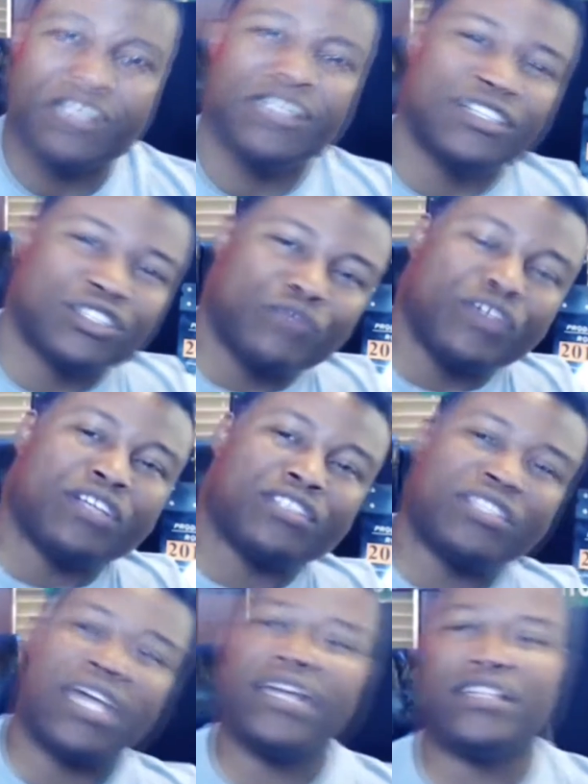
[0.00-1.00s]
So if you're going to
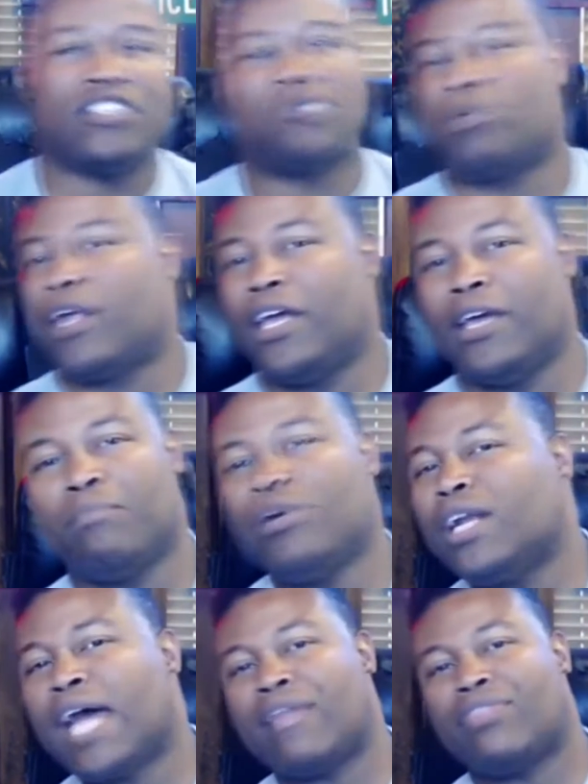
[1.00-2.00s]
say it, display it. Put it
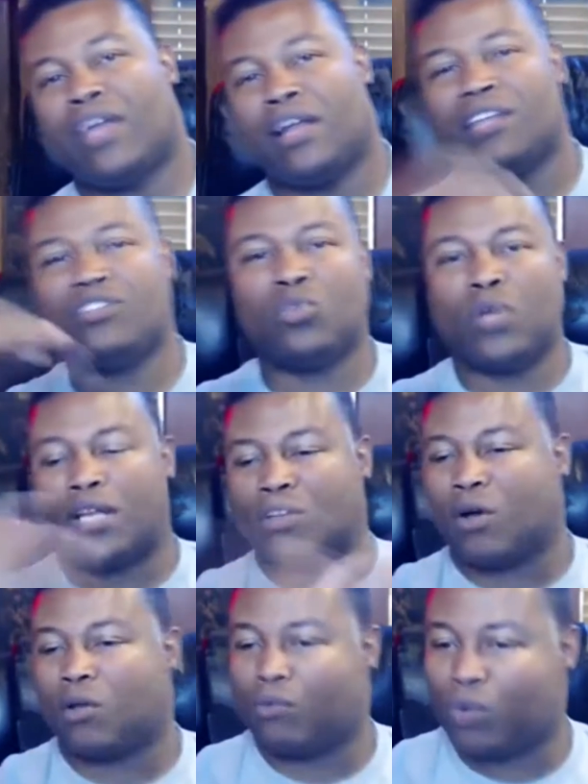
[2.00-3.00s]
out there. Let's do that
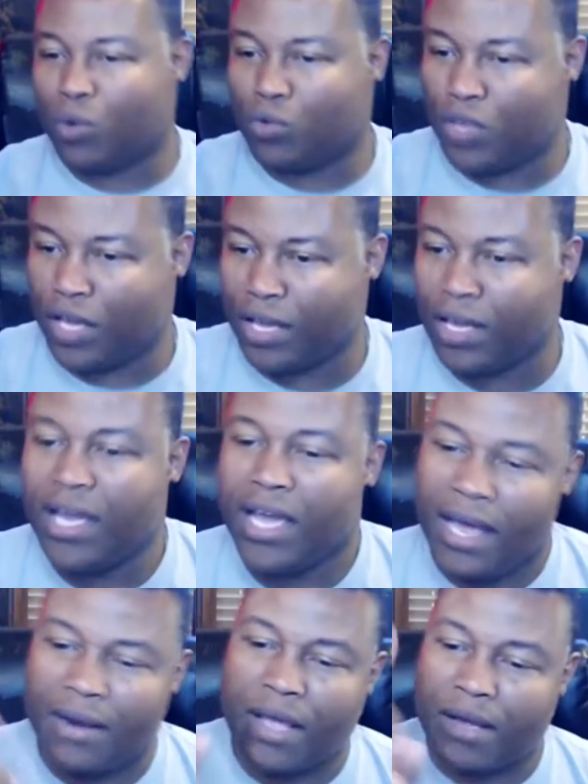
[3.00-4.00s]
golden rule thing.
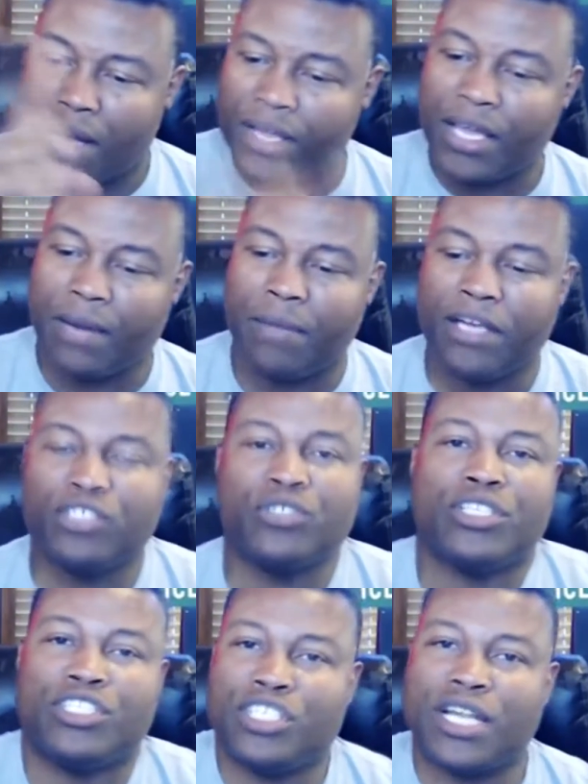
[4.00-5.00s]
And again, make sure
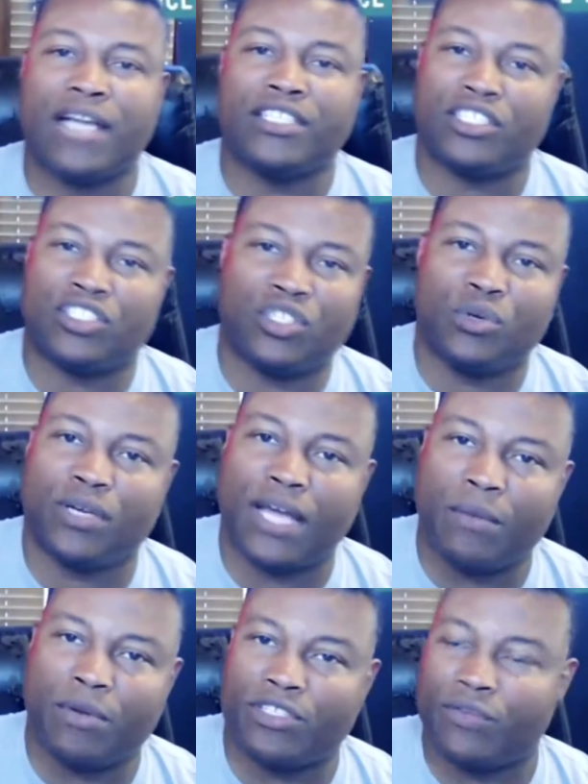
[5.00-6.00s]
that you're not just doing that
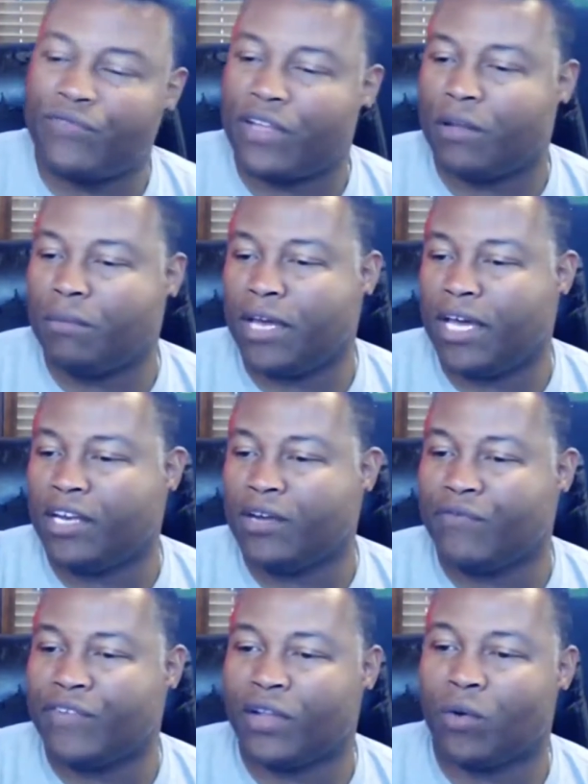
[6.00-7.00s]
with your fellow man and your
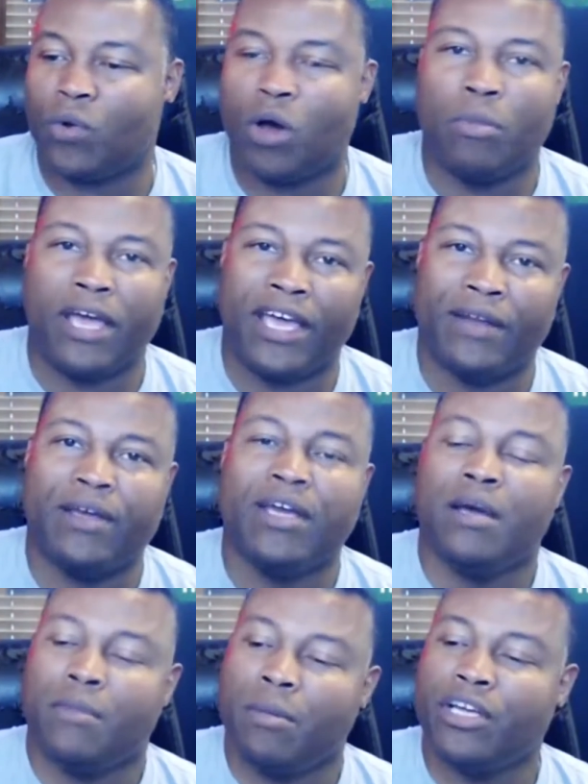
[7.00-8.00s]
fellow woman,
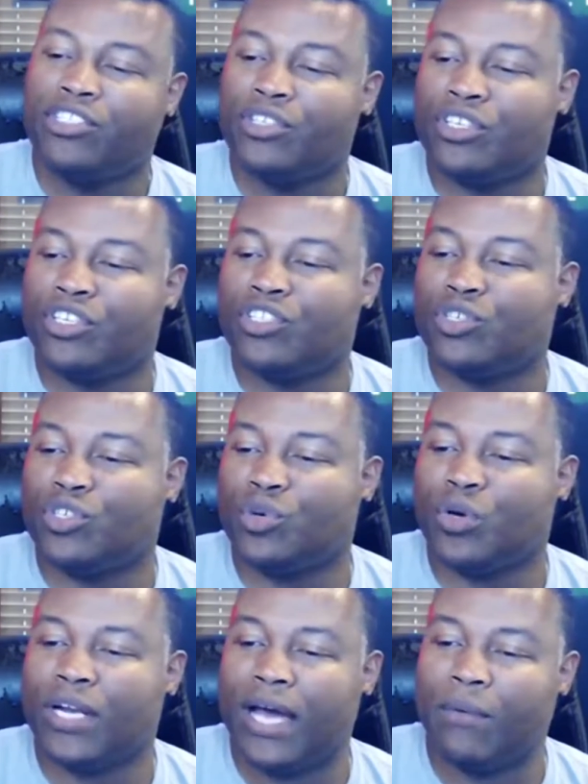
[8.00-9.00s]
but make sure that you're doing
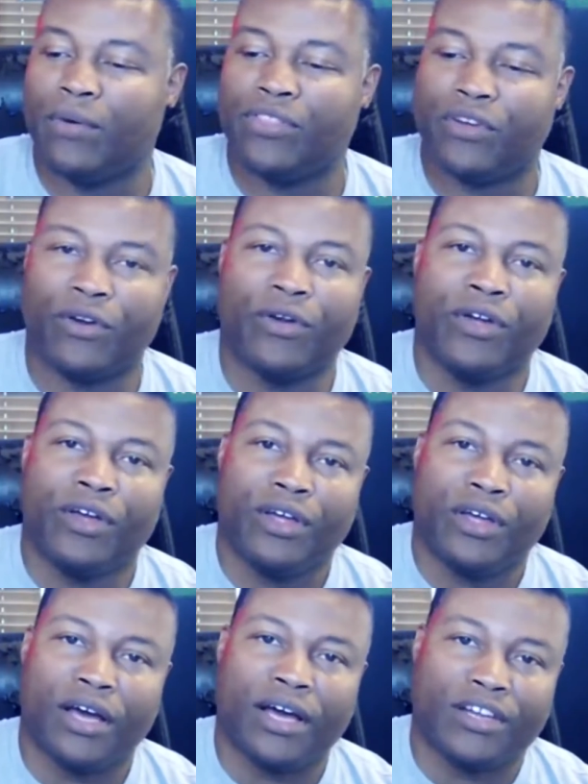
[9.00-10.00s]
that with your
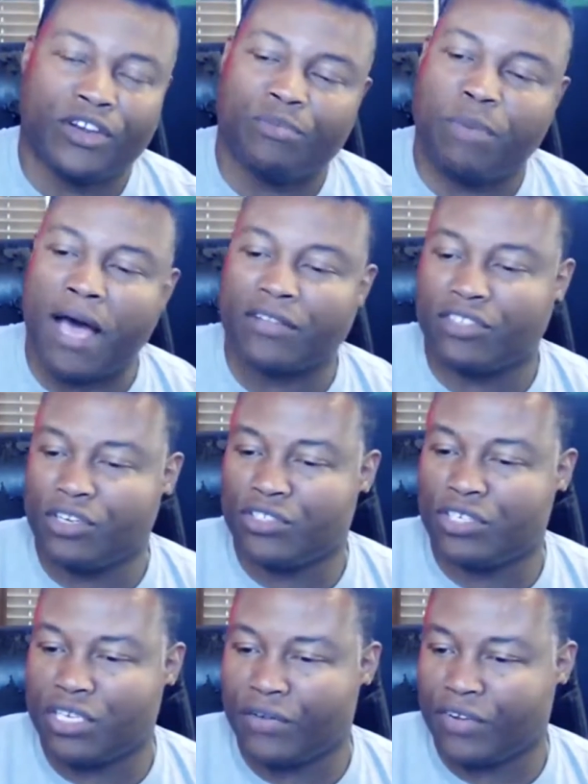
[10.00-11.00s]
spouse and your
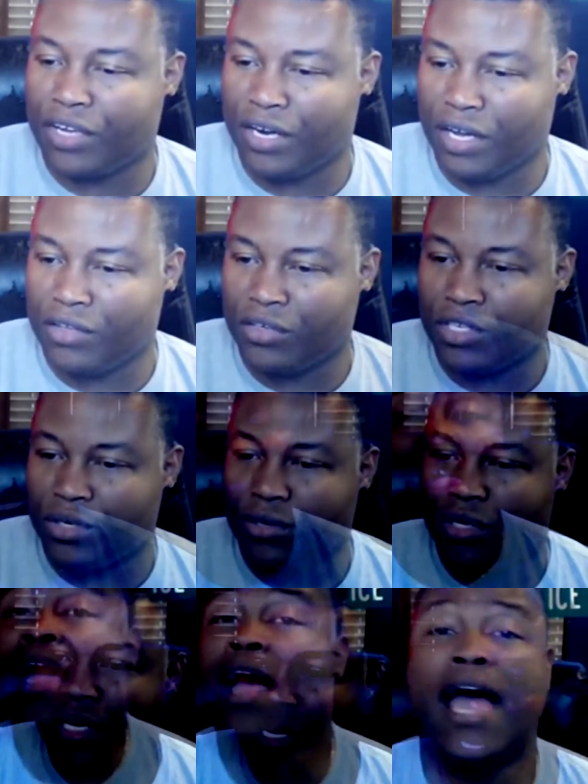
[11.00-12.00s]
significant other too.
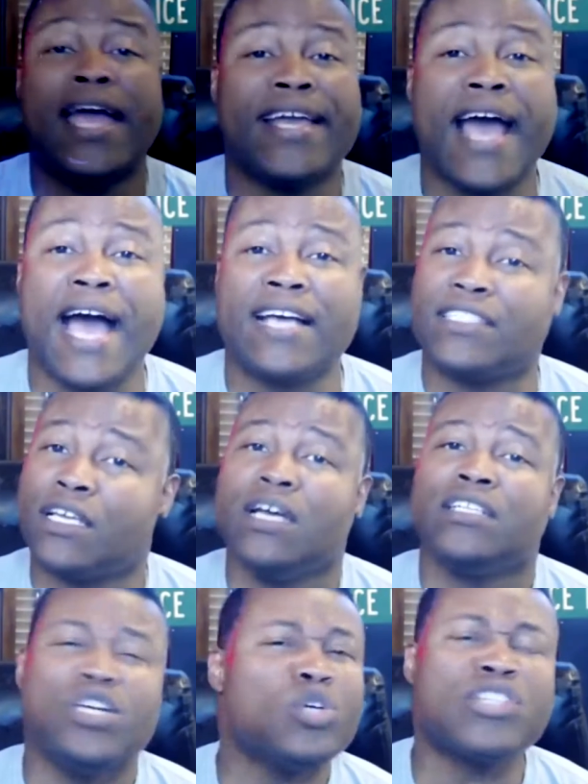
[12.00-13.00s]
Hey guys,
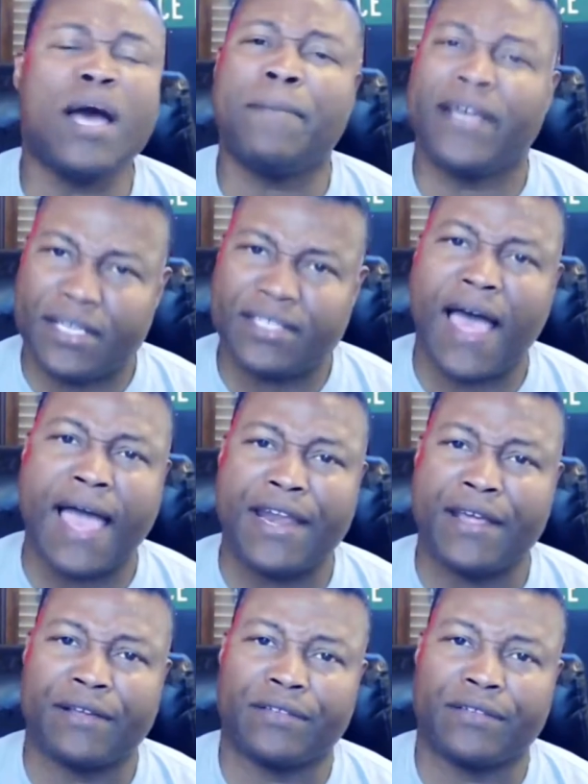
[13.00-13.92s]
do something exciting.